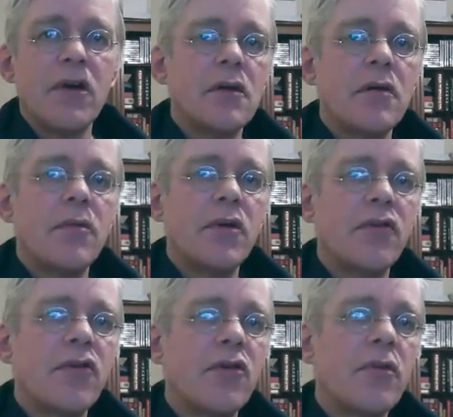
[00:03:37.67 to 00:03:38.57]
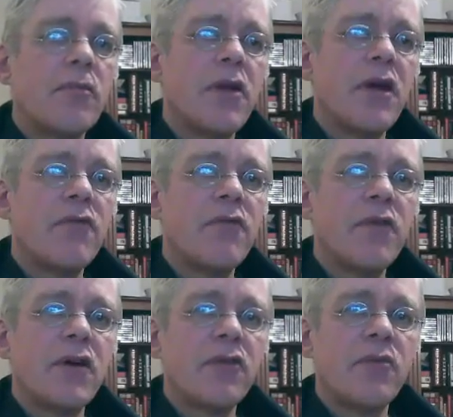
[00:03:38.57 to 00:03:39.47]
because you can play
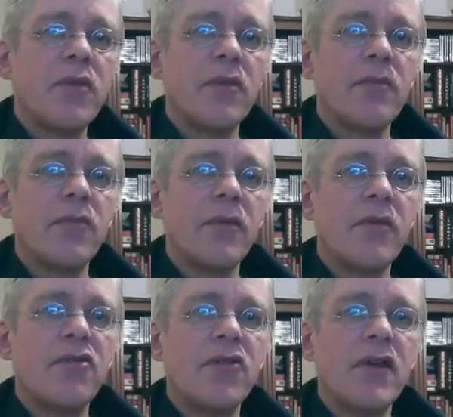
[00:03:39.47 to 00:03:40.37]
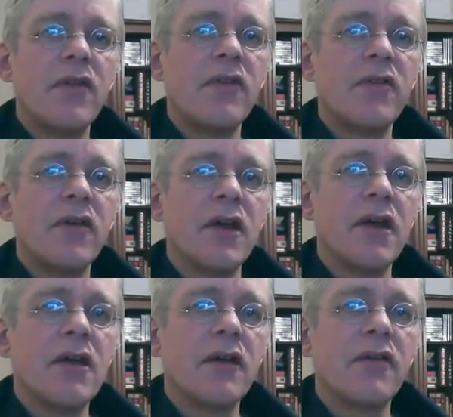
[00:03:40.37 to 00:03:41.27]
fast rhythms with the G and the C,
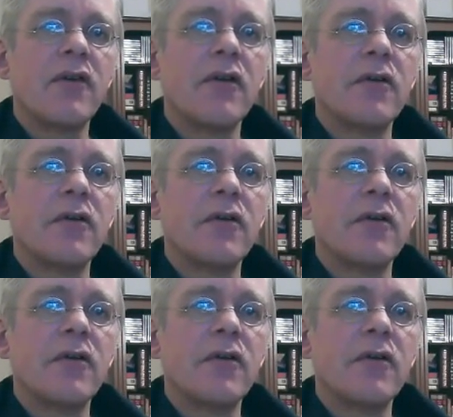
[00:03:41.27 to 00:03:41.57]
like so.